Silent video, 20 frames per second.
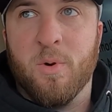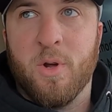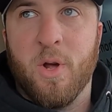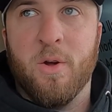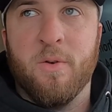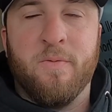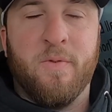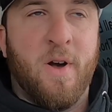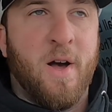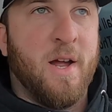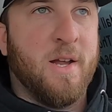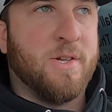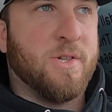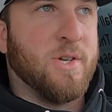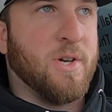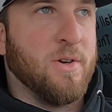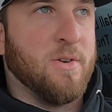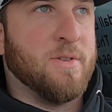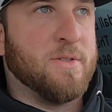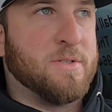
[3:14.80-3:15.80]
go find
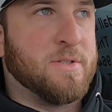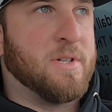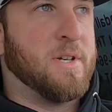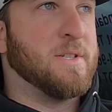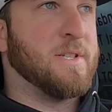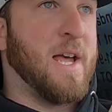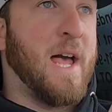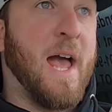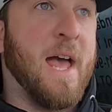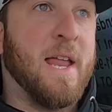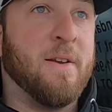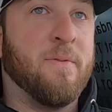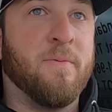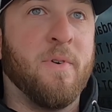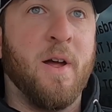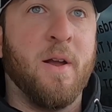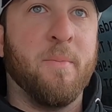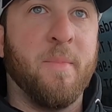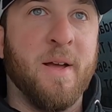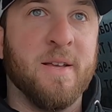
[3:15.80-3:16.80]
yours, because I had to
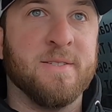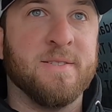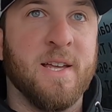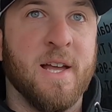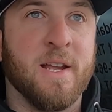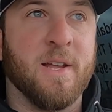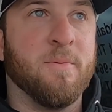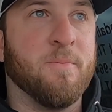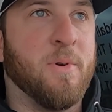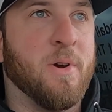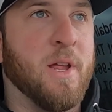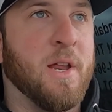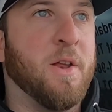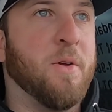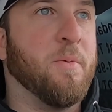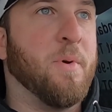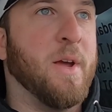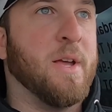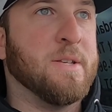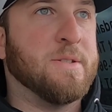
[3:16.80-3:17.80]
find my second one
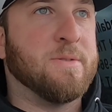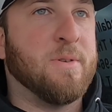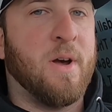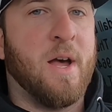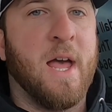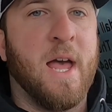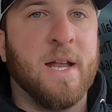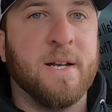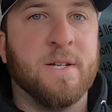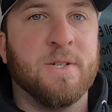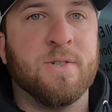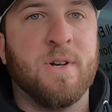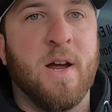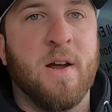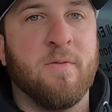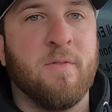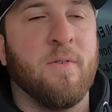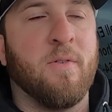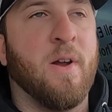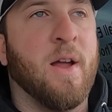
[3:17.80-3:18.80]
anyway, so I had to
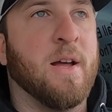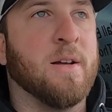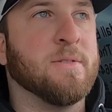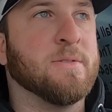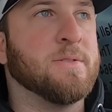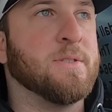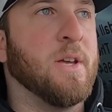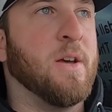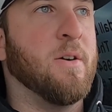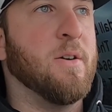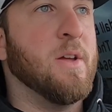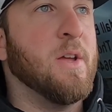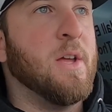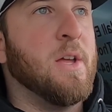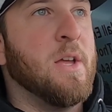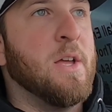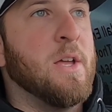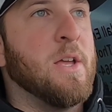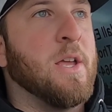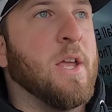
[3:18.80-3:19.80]
drive around. So,
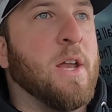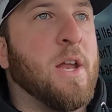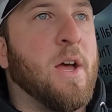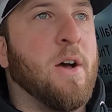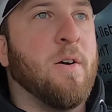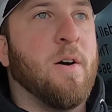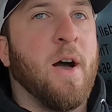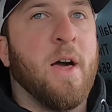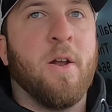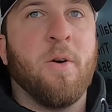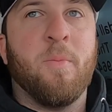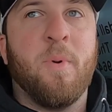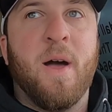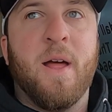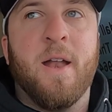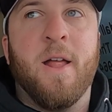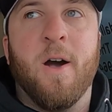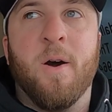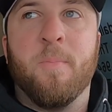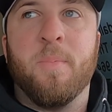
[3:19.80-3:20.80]
you know, I don't
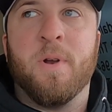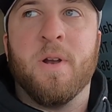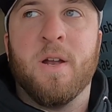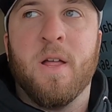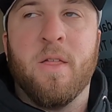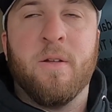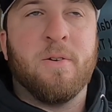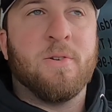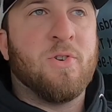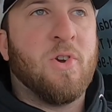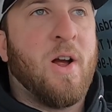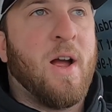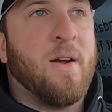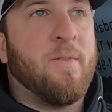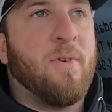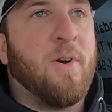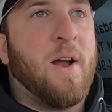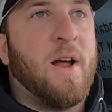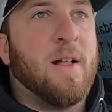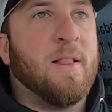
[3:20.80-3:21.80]
mind helping another
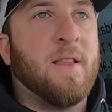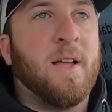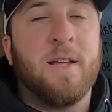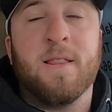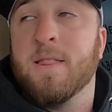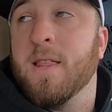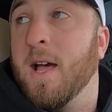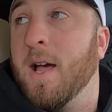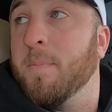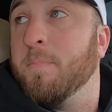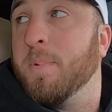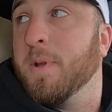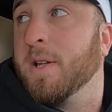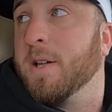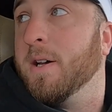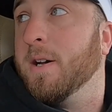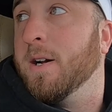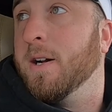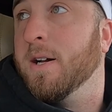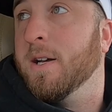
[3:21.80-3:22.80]
driver out like that,
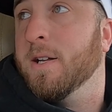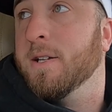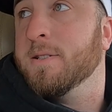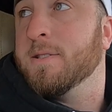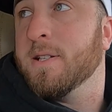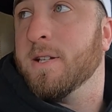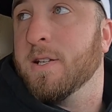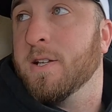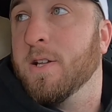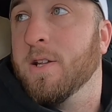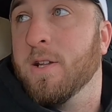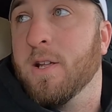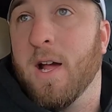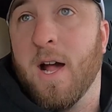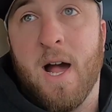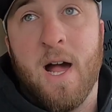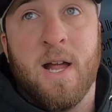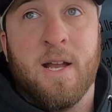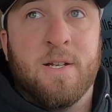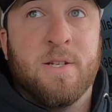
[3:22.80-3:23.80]
because
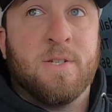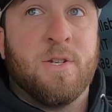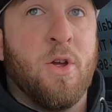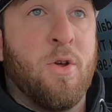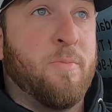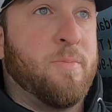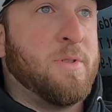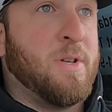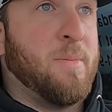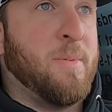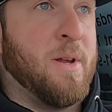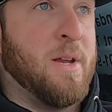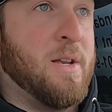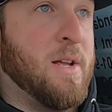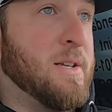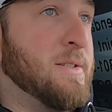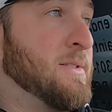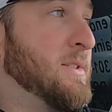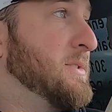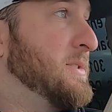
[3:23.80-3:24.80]
I just hope somebody
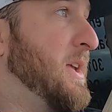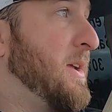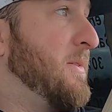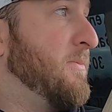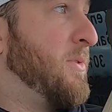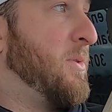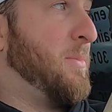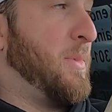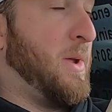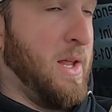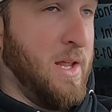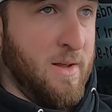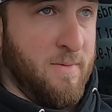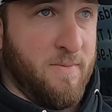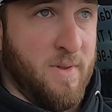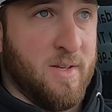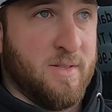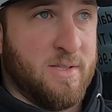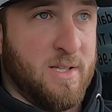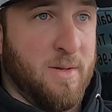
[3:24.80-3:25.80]
does the same for me
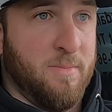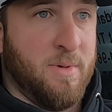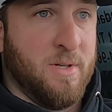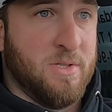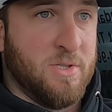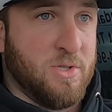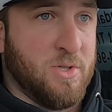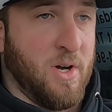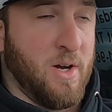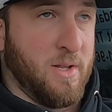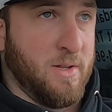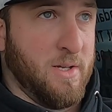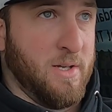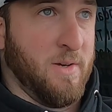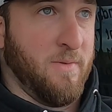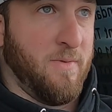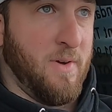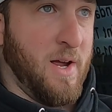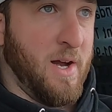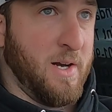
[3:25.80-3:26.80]
if they see me
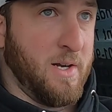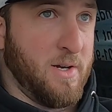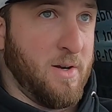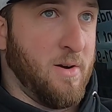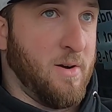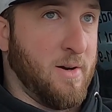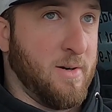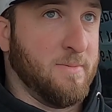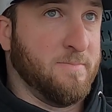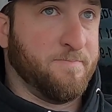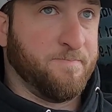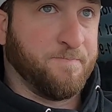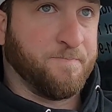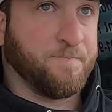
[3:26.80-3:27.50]
struggling to find a car.